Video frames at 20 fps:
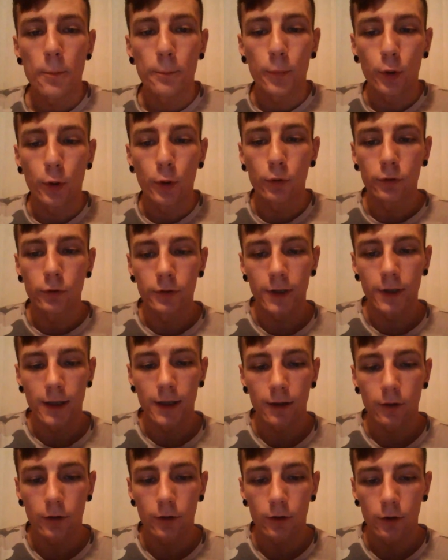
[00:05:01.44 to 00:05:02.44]
pulling
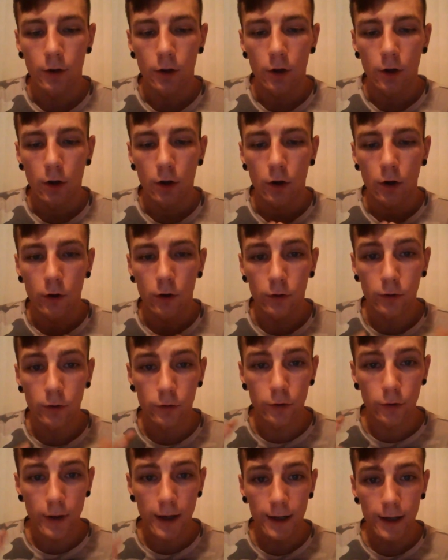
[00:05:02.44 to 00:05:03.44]
together all
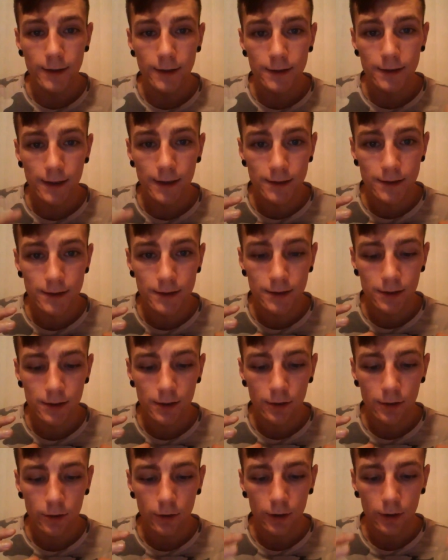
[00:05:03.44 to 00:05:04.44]
of your assets,
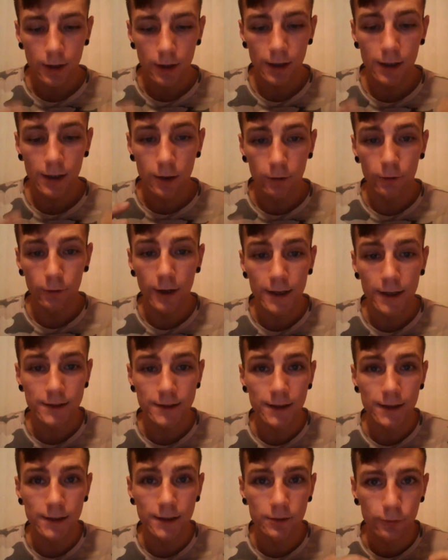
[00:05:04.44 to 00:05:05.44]
eCover
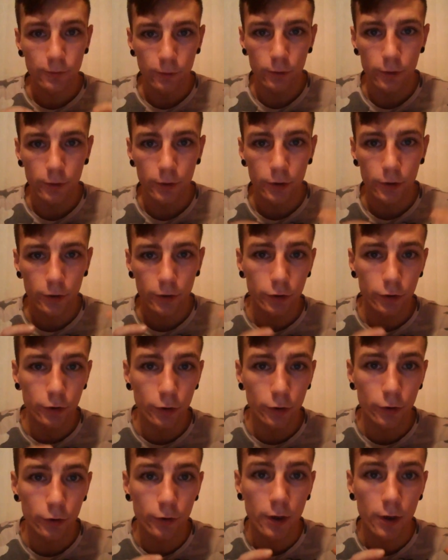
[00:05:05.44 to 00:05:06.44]
assets for
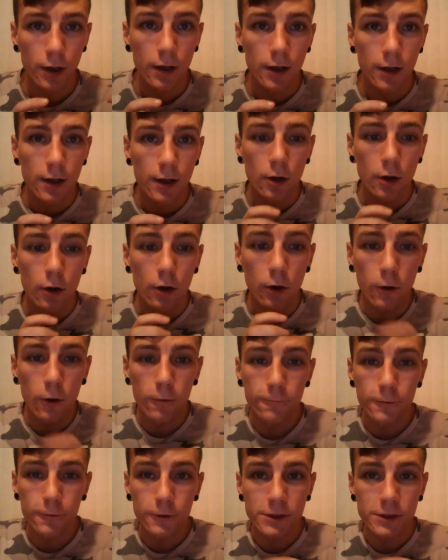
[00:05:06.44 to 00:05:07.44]
your
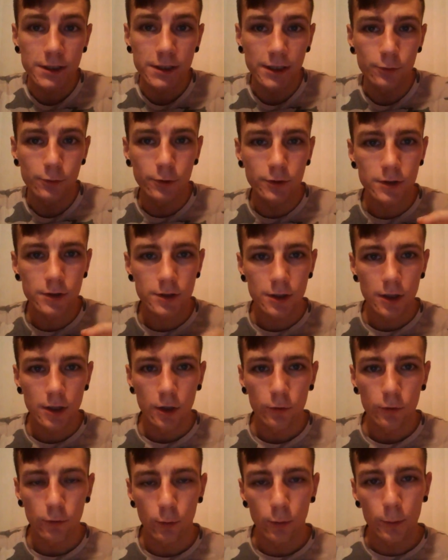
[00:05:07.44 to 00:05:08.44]
offer sequence
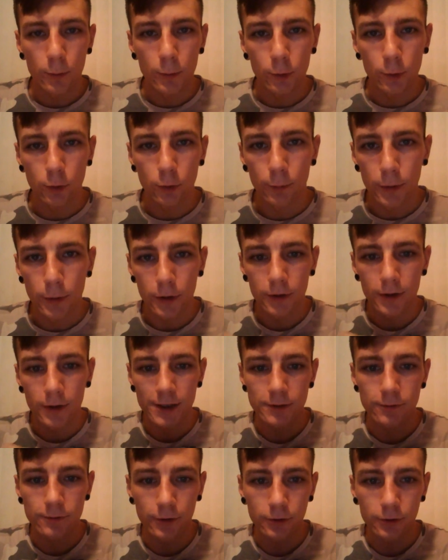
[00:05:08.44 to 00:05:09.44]
for when we're going to put
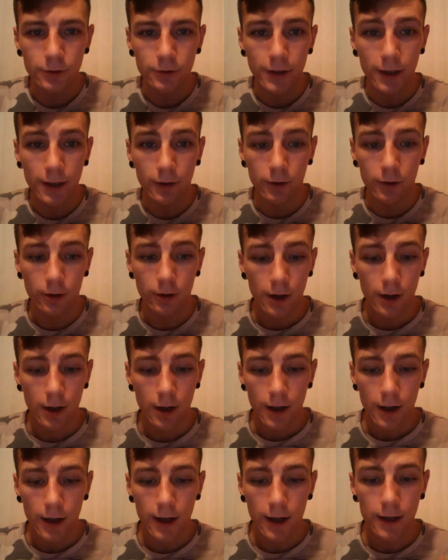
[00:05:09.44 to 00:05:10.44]
this funnel together
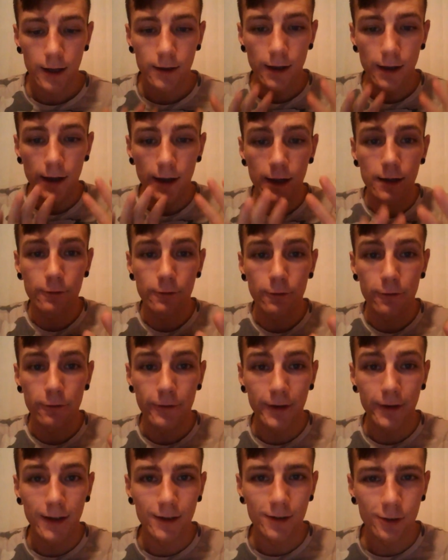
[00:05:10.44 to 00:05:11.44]
and add
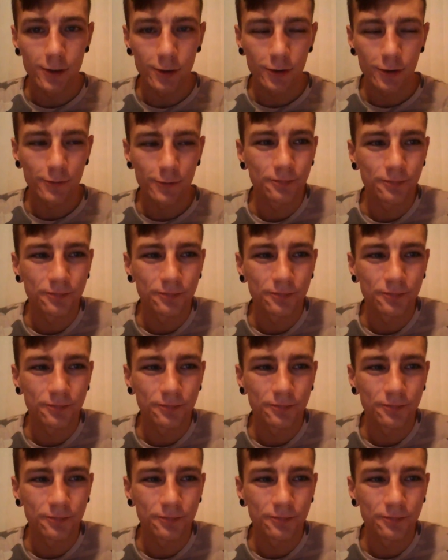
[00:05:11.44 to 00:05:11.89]
everything into it.